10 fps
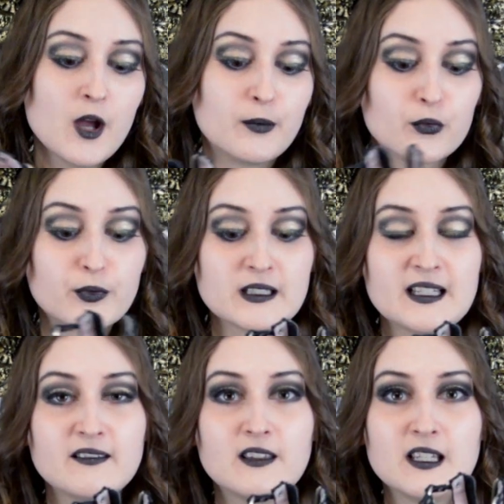But
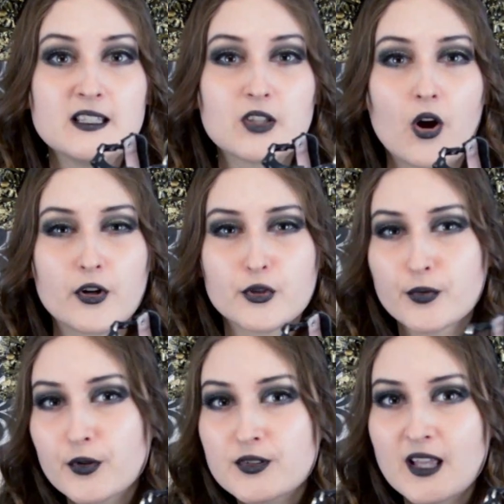really, these are
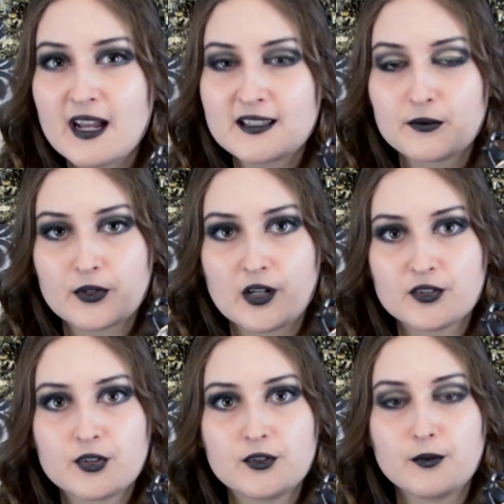true to size in
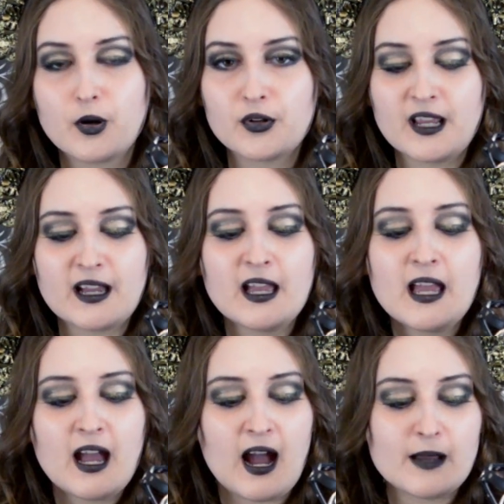regards to Demonia.
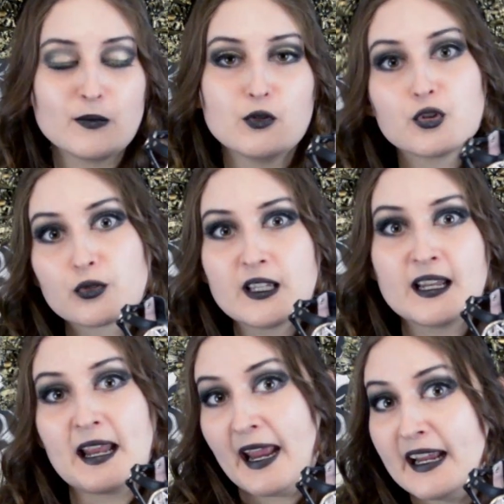I'm usually
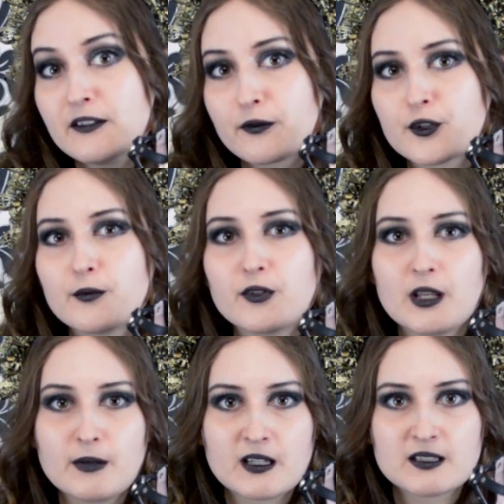an 8 for
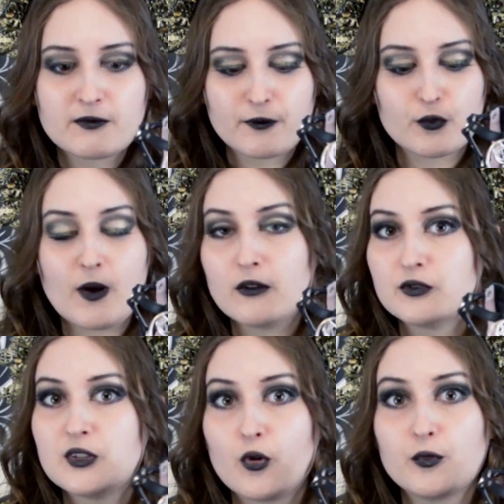Demonia because for
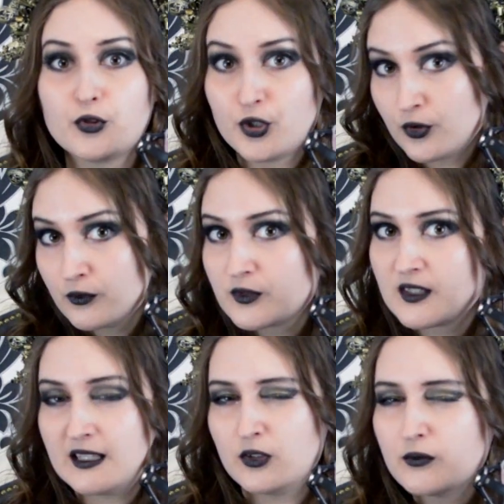round toe shoes,
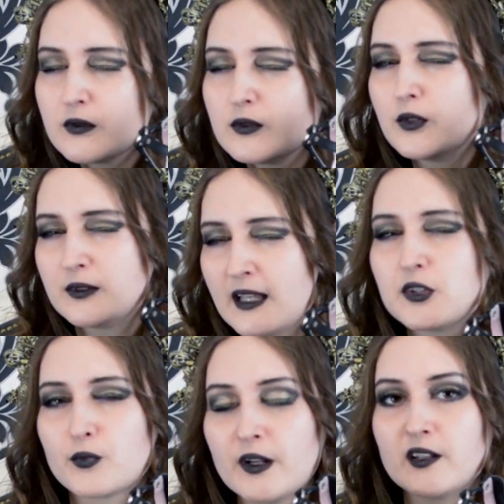they do tend
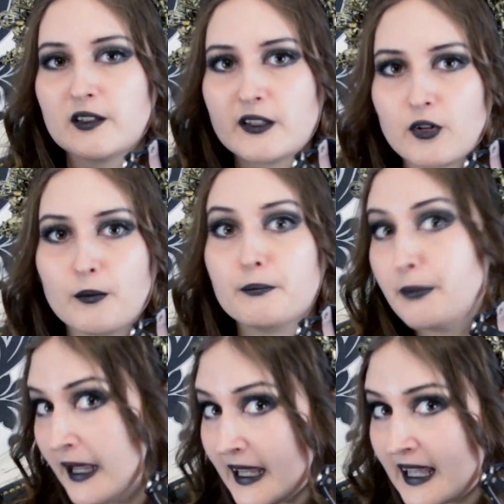to run a little
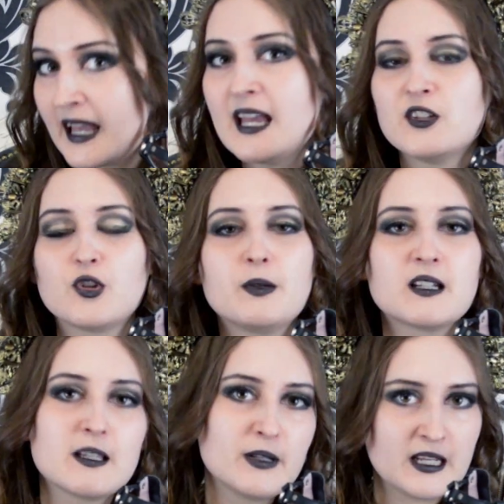big. So
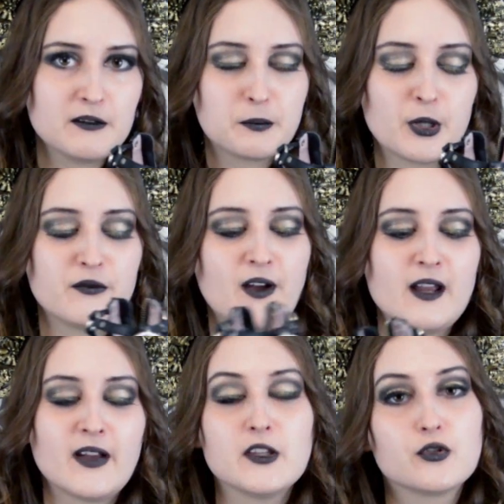because I'm an 8.5,
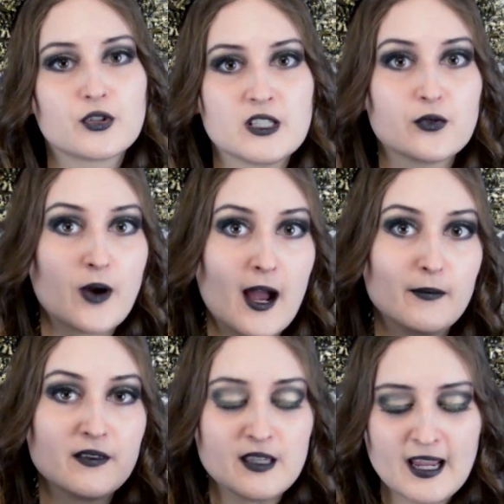I usually grab
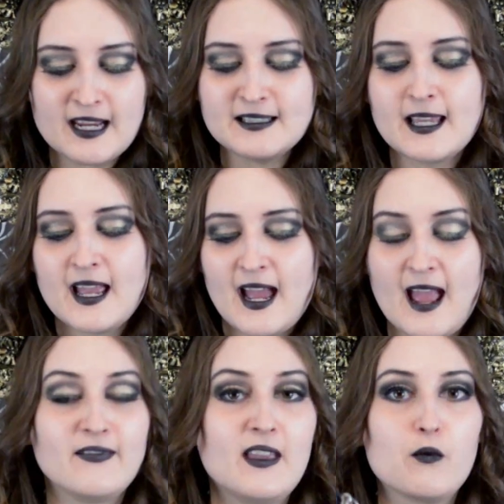the 8,
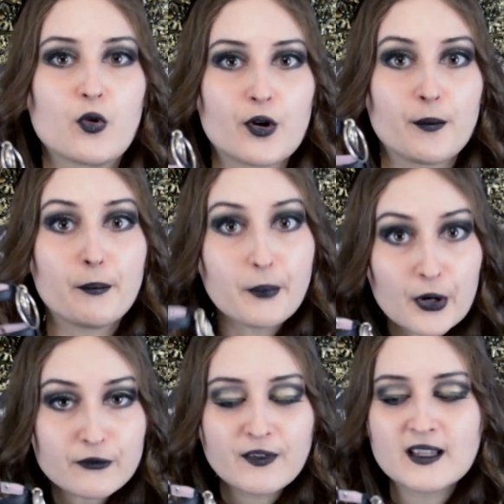and they were
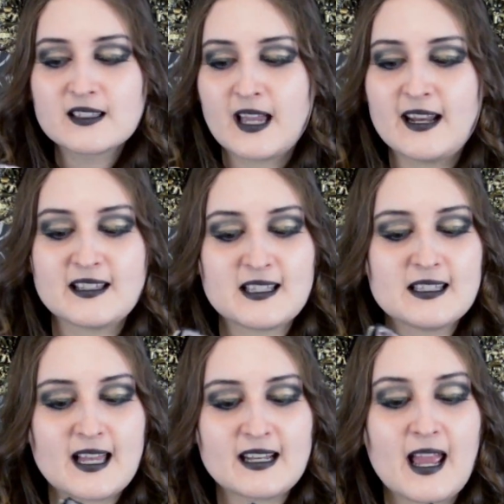perfect. And as I
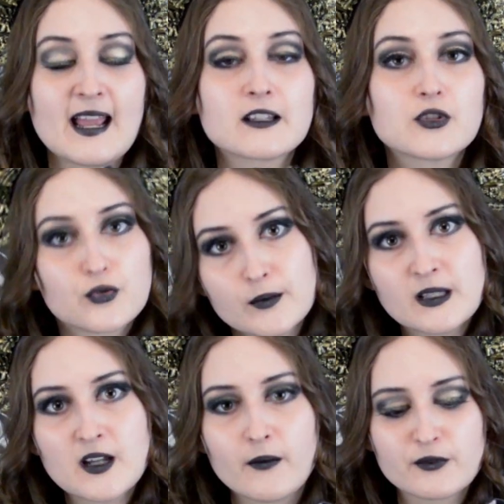said,
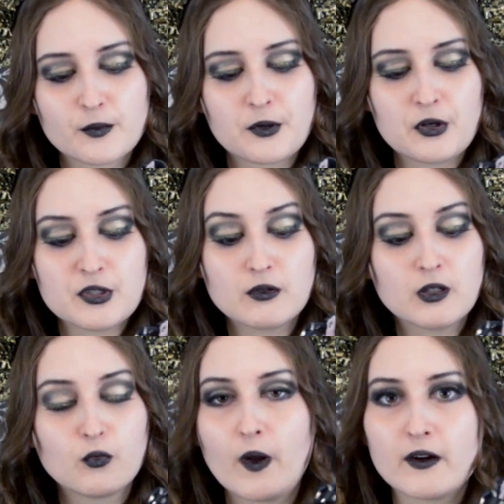extremely comfortable. You
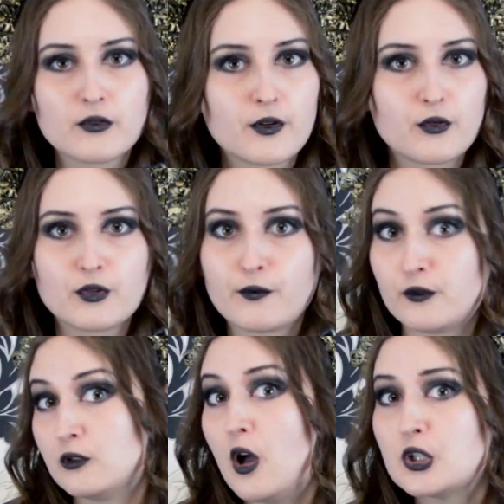can wear those
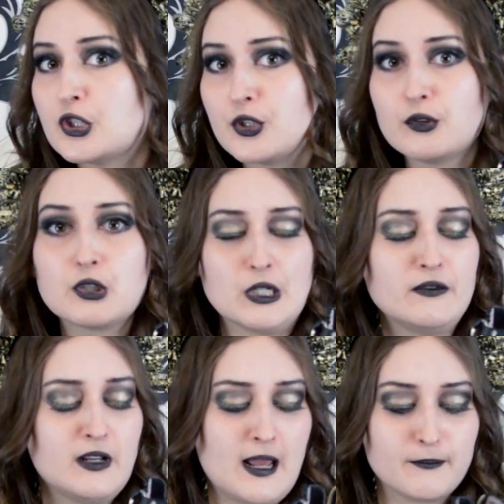for long shoots or
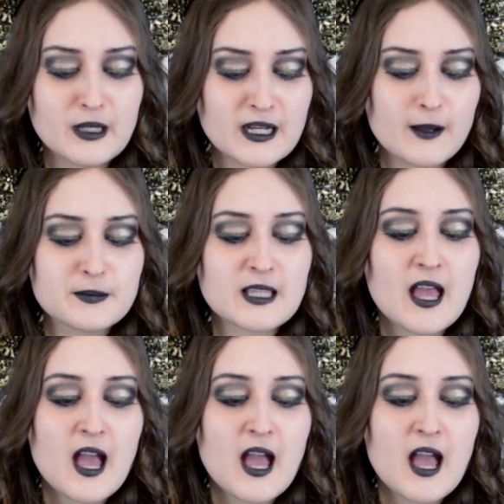even at meetups.